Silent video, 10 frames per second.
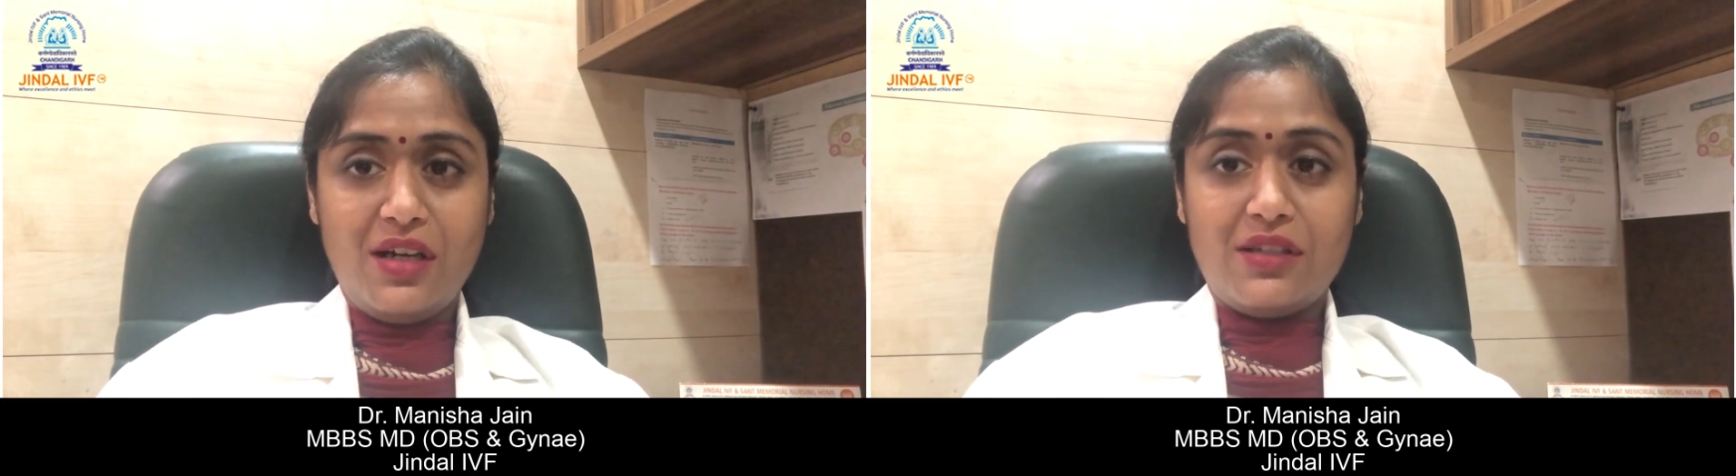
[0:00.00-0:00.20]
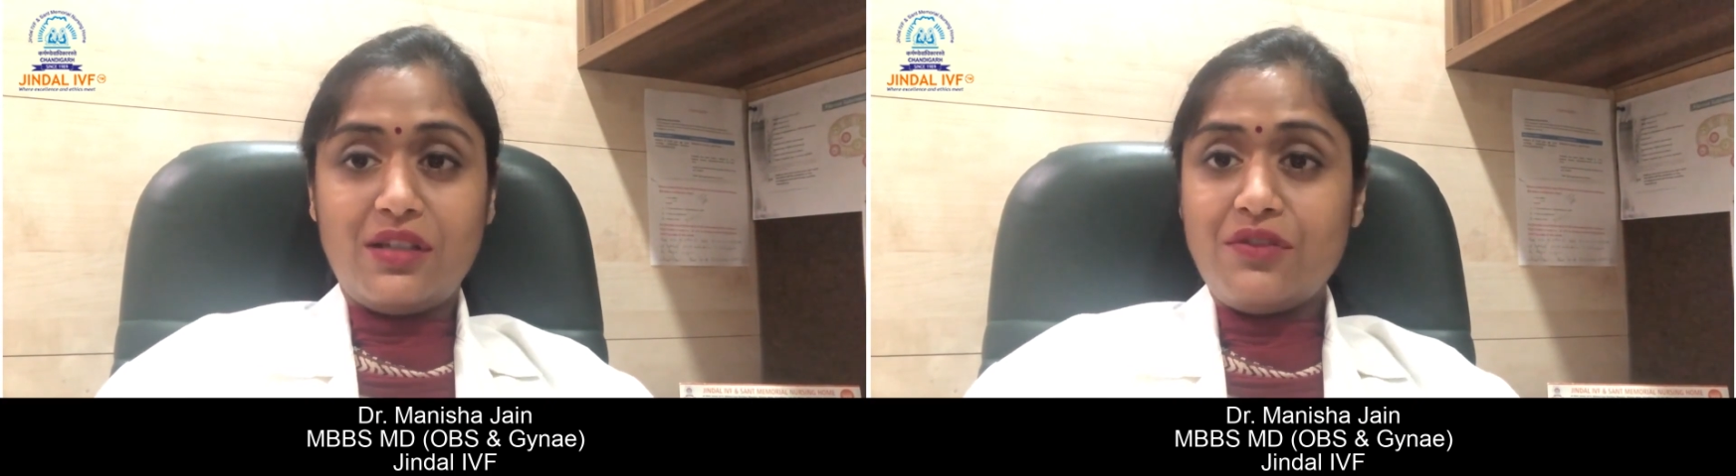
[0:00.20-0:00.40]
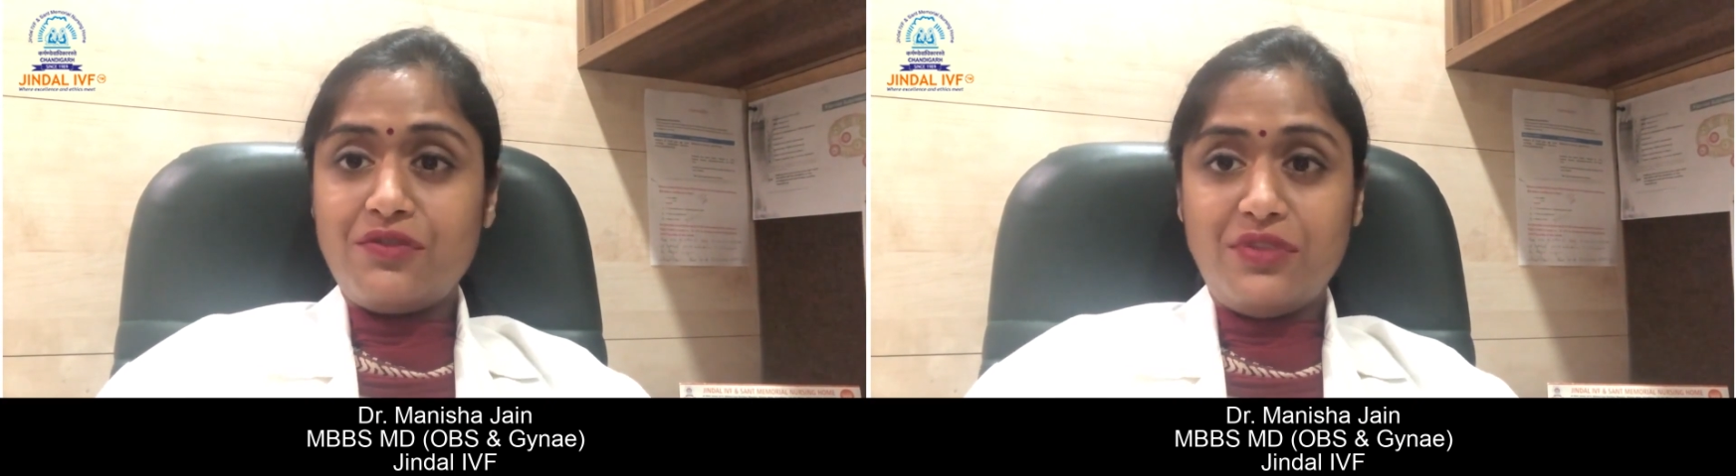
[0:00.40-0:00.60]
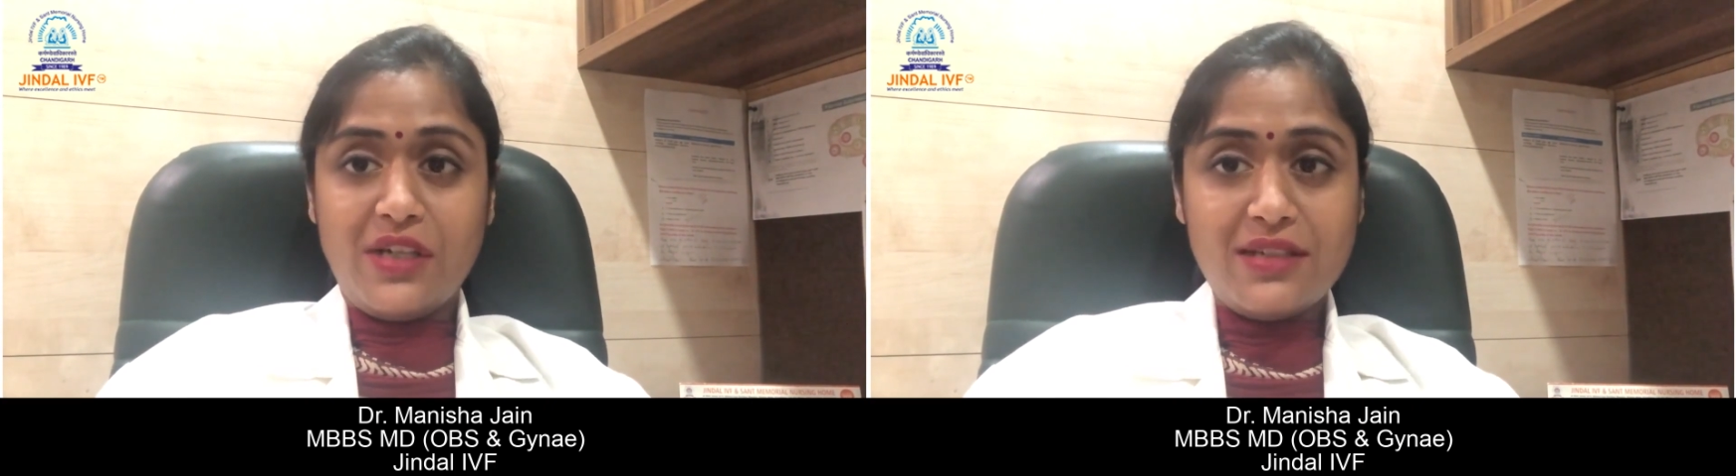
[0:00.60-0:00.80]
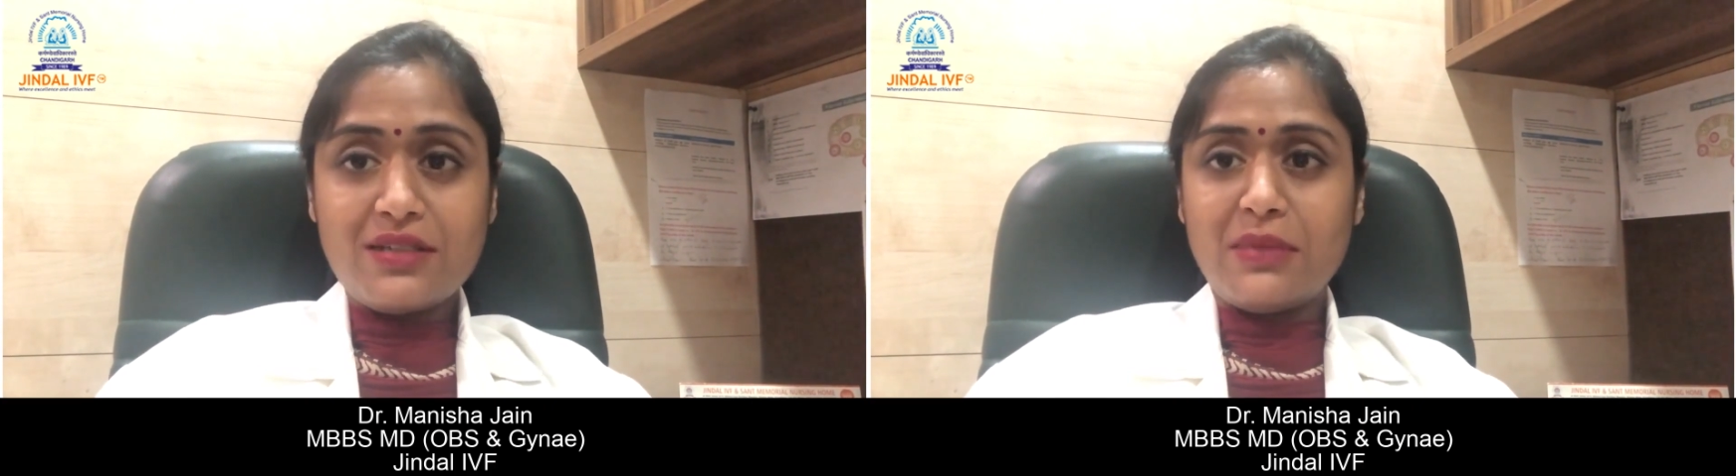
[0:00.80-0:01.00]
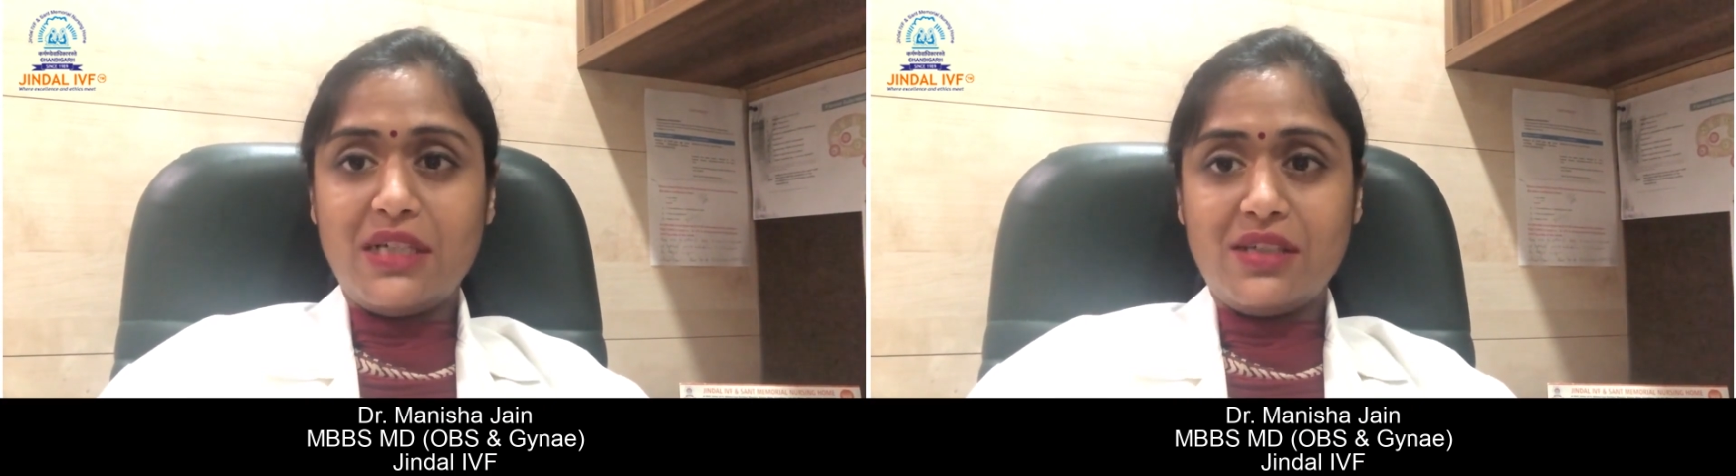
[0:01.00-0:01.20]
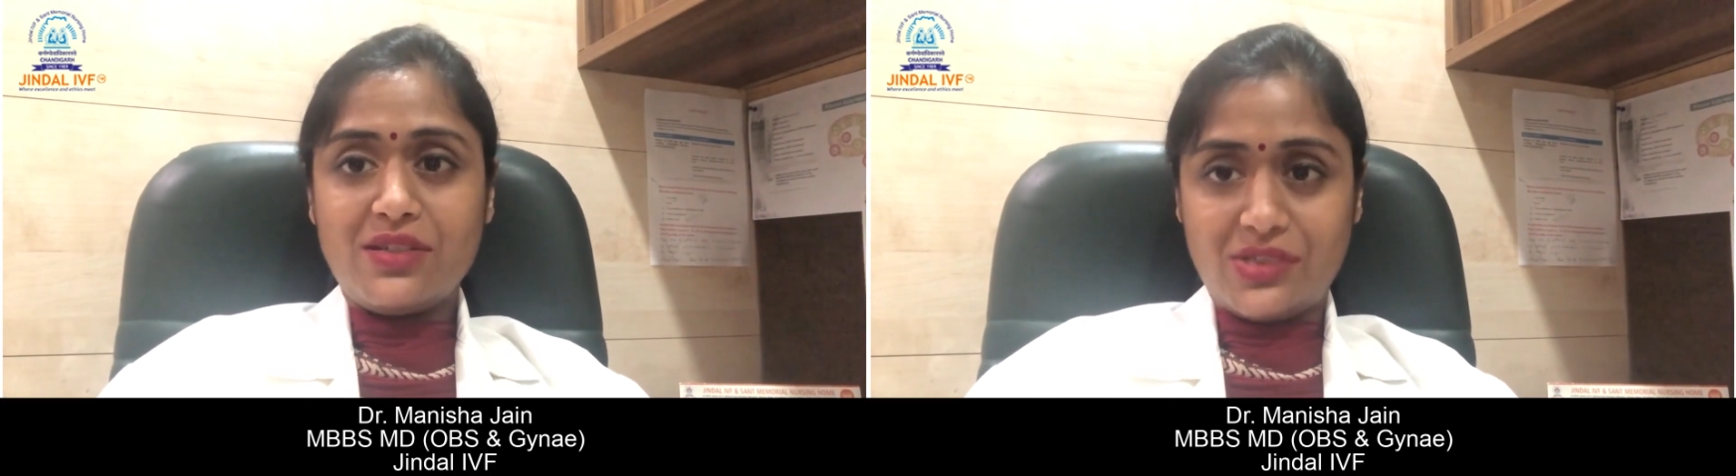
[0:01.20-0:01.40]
There are various medical